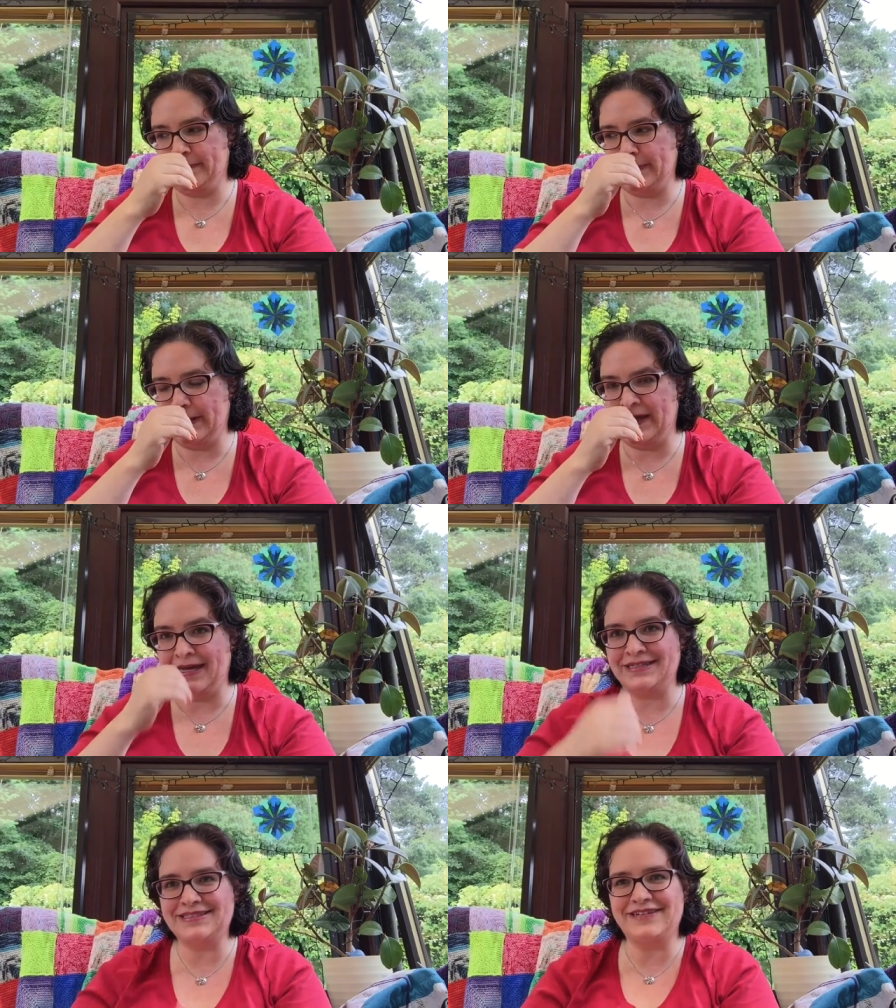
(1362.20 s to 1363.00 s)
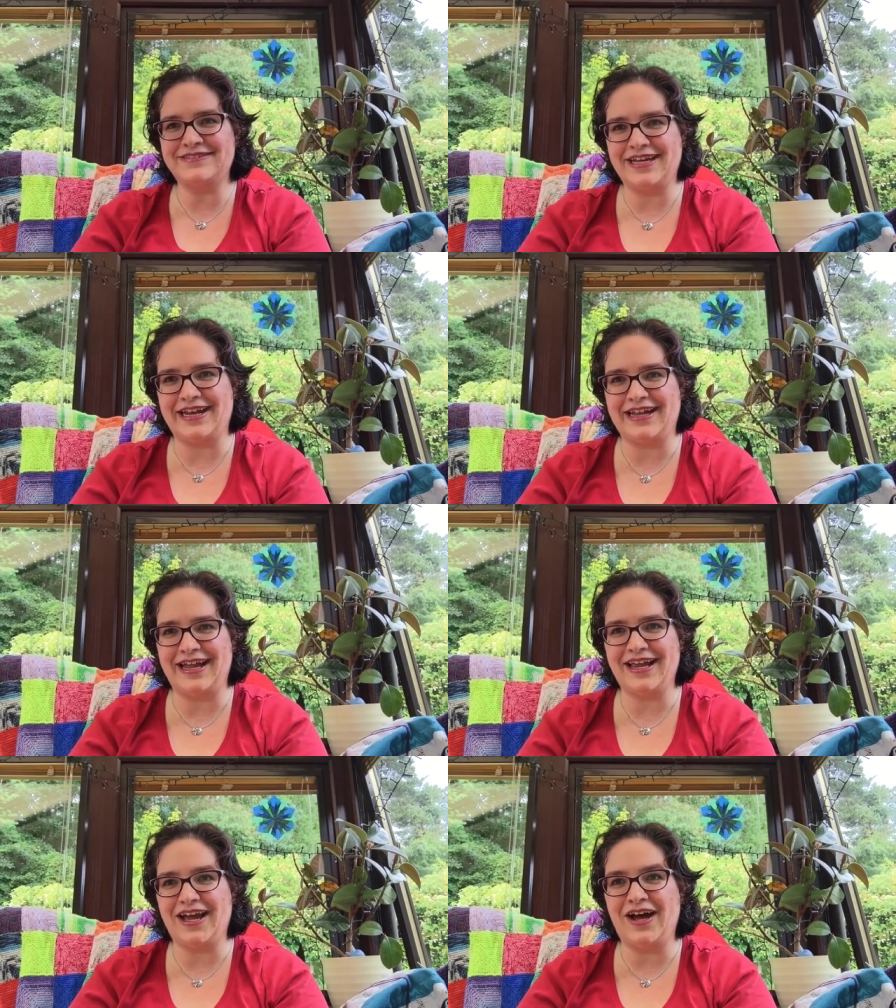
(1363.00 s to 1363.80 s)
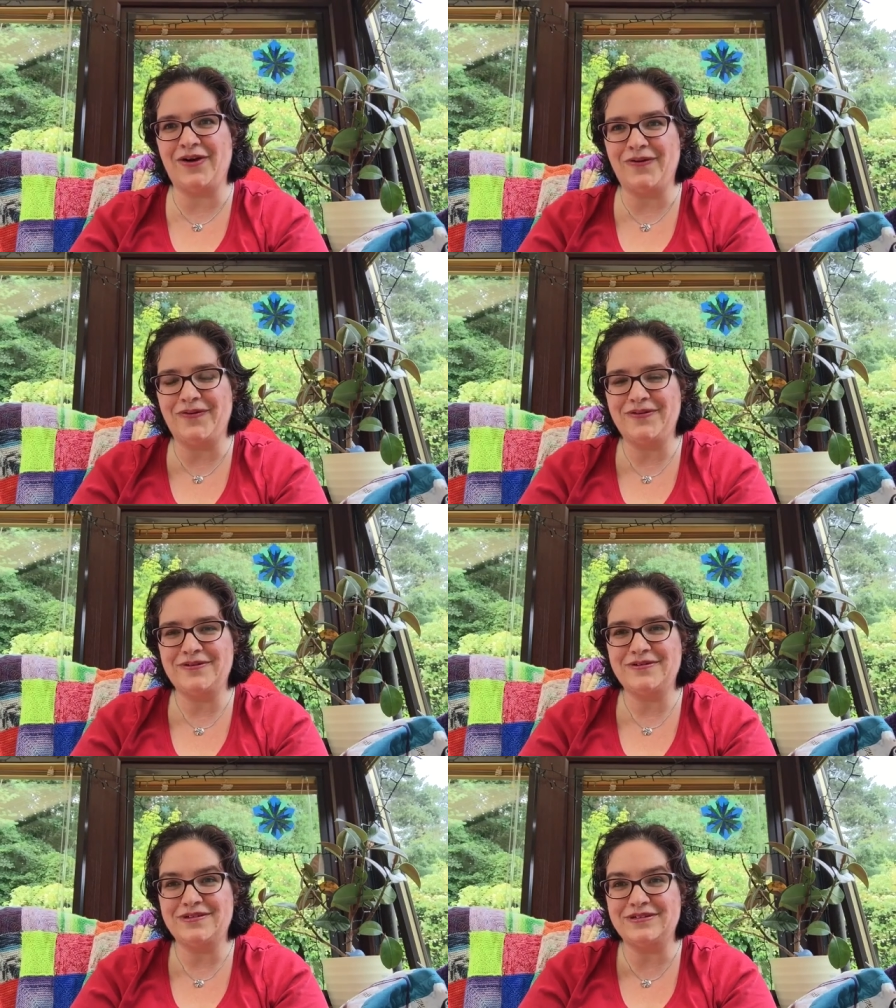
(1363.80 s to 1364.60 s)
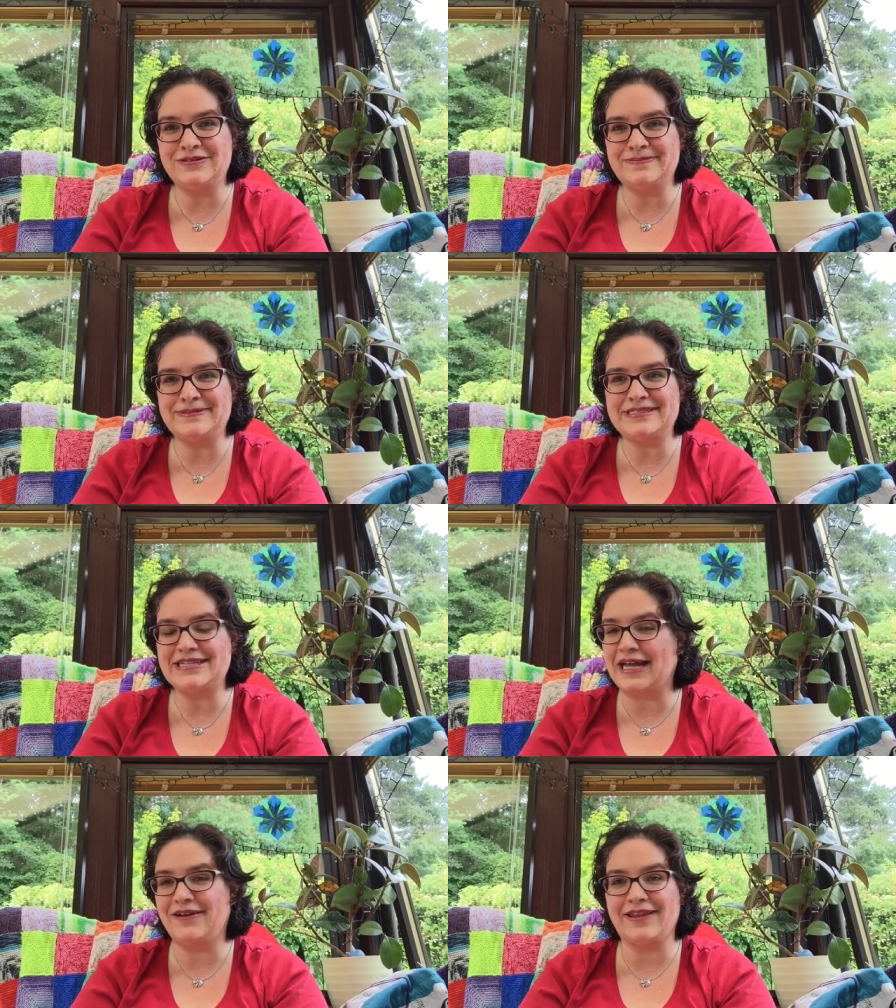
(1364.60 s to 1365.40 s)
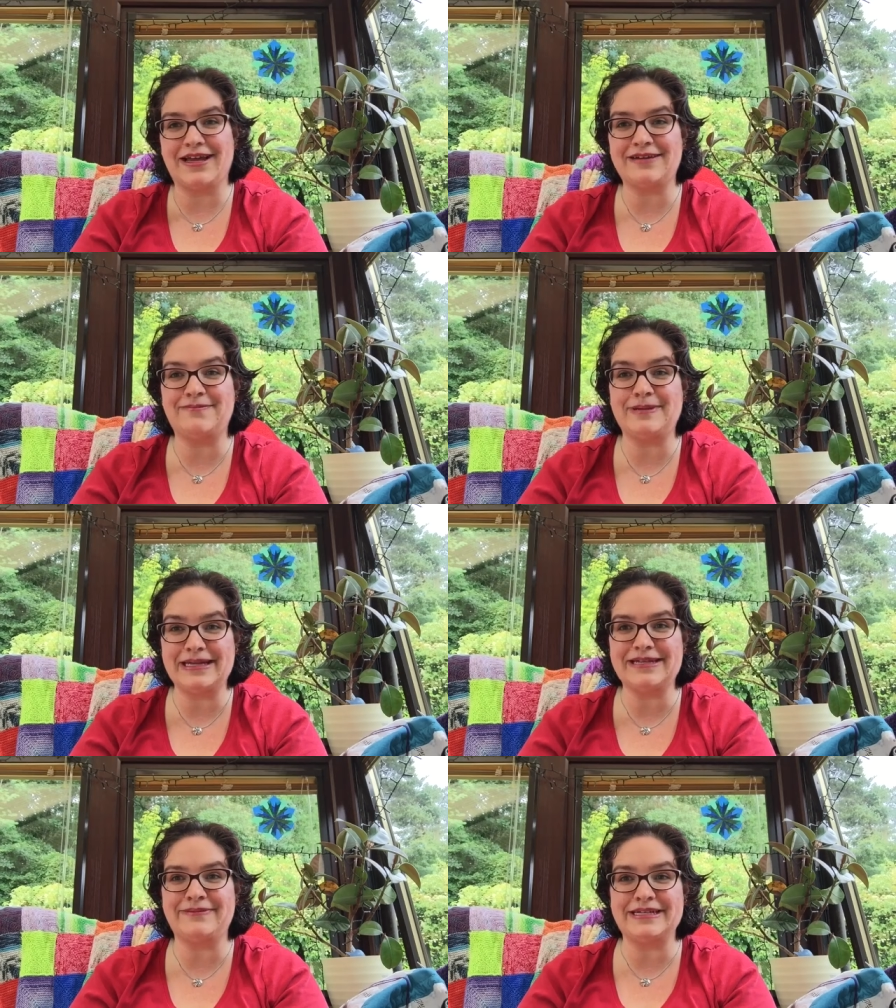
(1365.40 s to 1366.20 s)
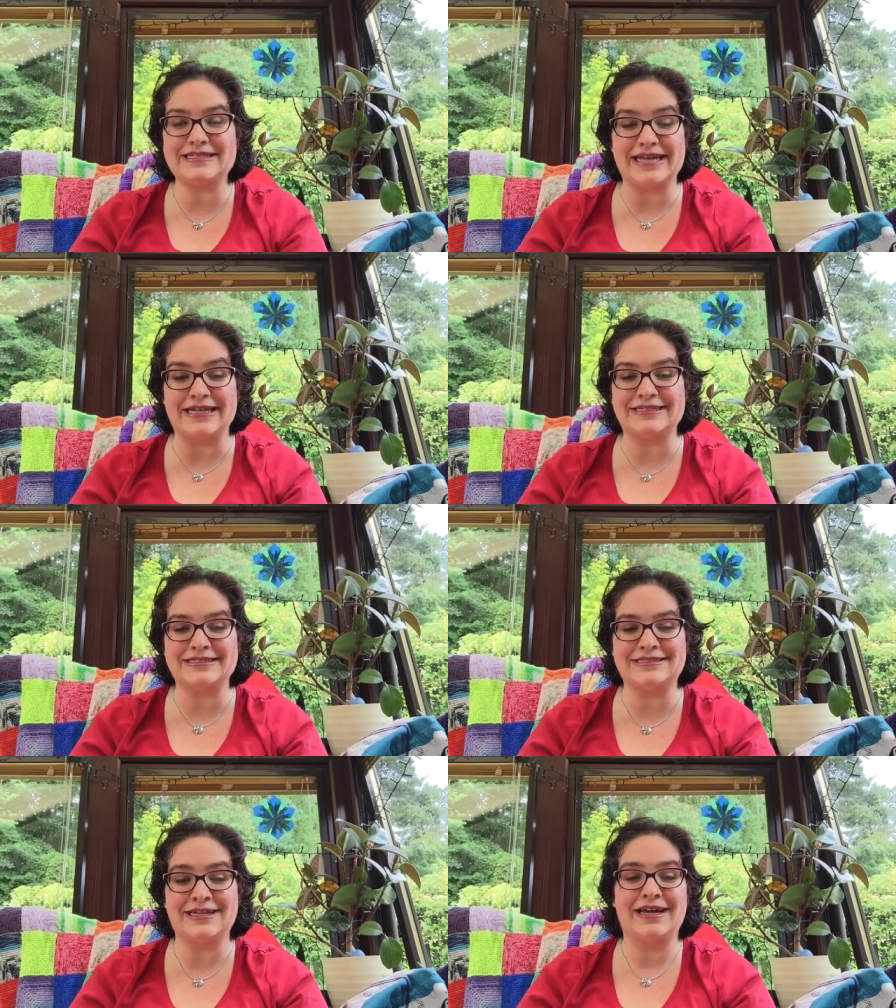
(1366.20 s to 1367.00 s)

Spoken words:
And it was kind of like, oh, oops. Yeah, no, that completely makes sense.